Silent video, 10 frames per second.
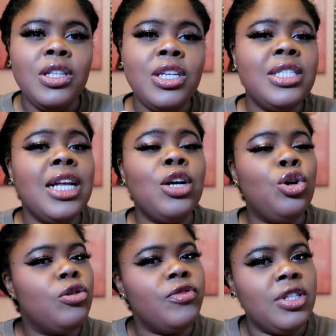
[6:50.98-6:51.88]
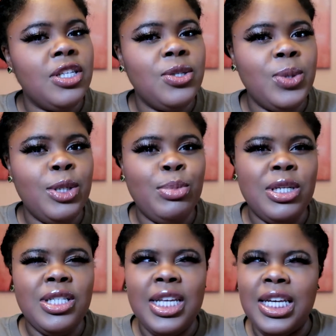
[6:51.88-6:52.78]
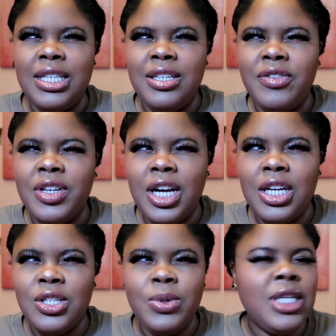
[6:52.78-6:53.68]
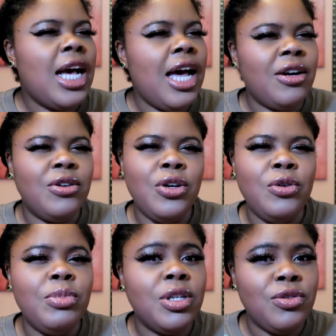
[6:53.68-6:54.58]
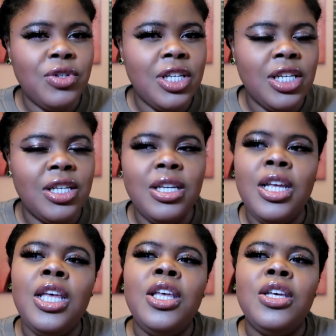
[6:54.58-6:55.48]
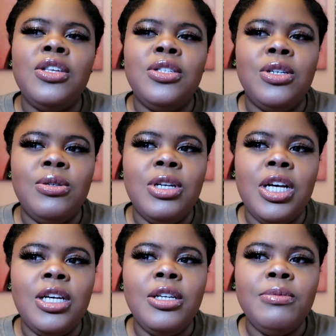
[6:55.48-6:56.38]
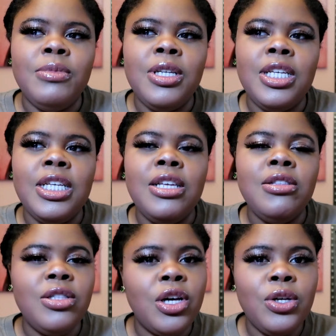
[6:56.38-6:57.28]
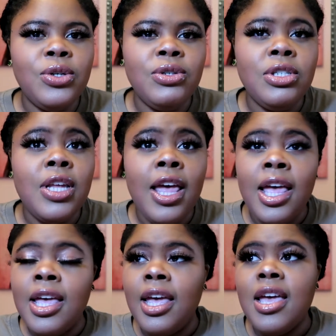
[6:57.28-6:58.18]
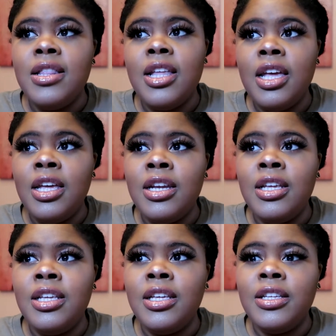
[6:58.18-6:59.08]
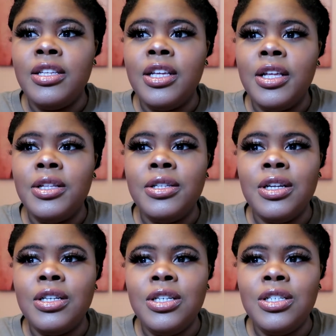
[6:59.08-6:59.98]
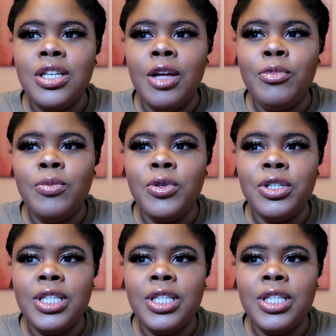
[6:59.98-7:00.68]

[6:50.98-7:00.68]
It's not overly sweet, but it's like a different kind of sweet. I don't know, but it's really good. So um, those. And then just a couple more